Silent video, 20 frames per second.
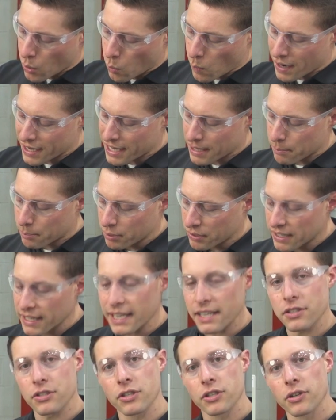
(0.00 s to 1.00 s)
When it
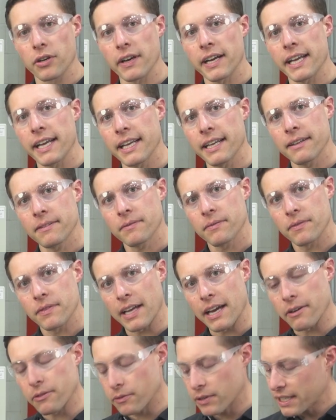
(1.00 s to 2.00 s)
blinks green,
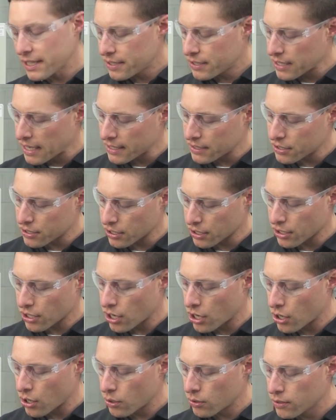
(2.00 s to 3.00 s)
that resets the
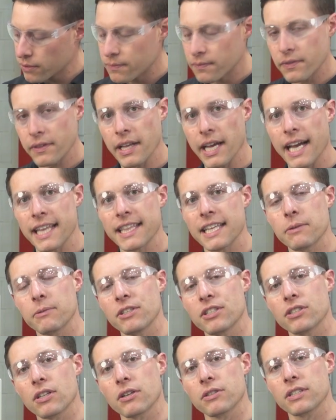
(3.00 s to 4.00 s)
code, and then we
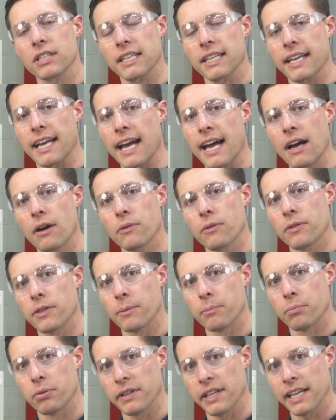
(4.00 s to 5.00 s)
start to count
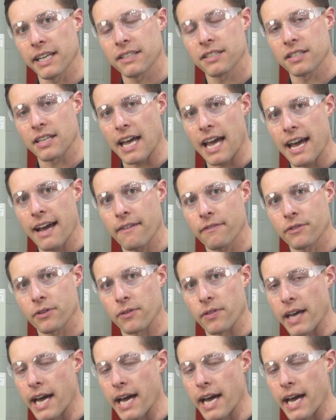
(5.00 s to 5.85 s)
the blinks after